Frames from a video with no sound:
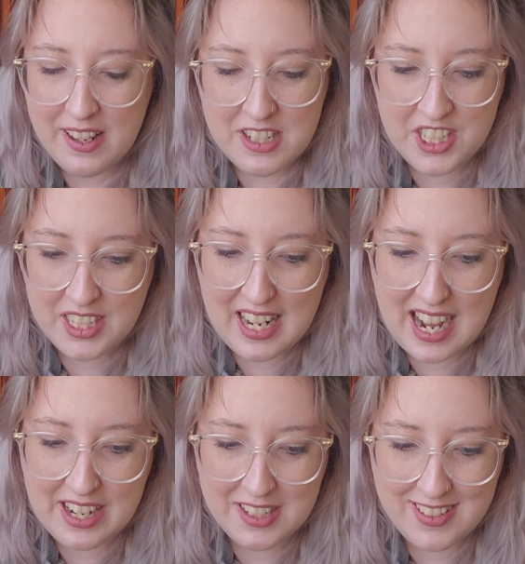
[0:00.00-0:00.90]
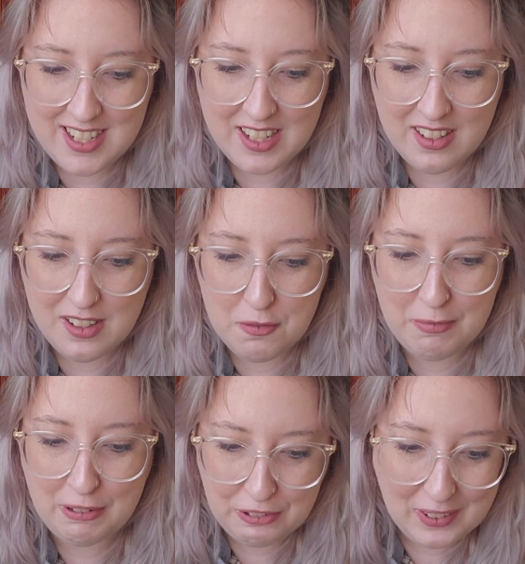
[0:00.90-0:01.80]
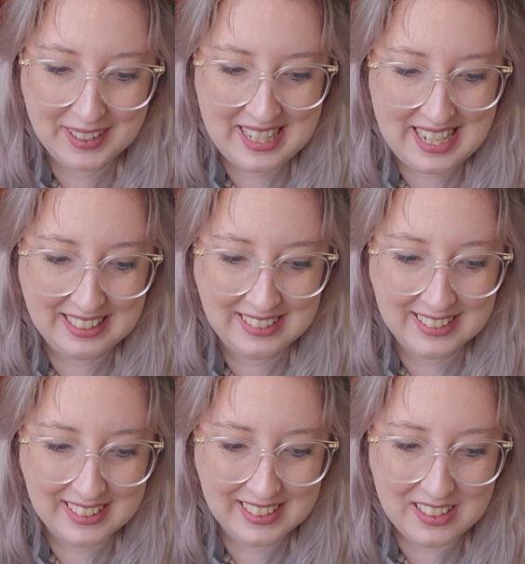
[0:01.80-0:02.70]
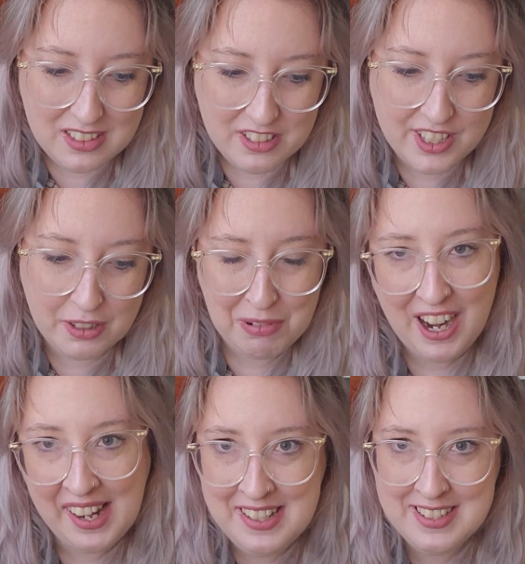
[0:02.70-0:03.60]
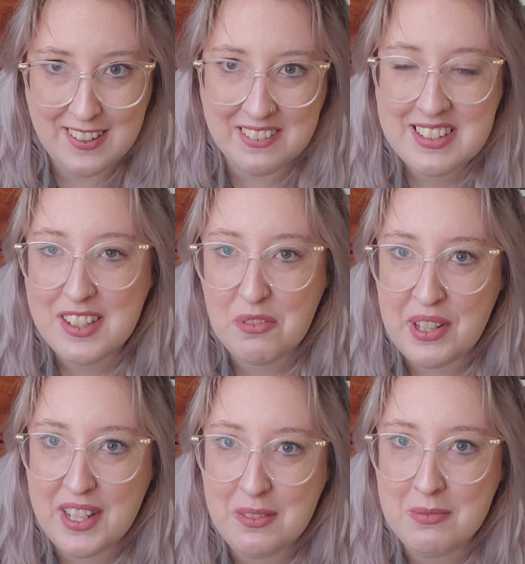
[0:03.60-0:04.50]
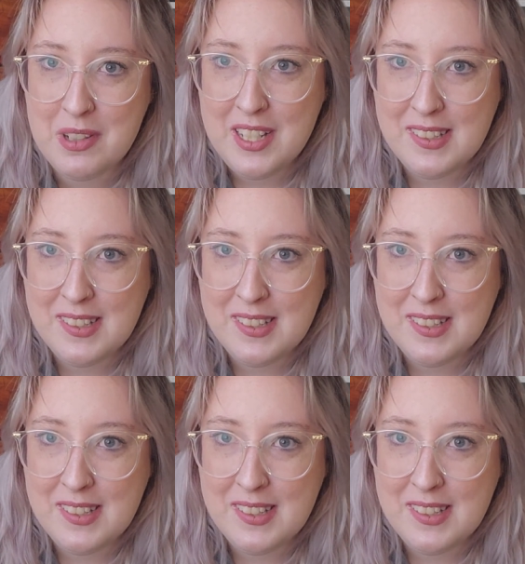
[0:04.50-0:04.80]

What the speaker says: She had asked beforehand the price on some of them.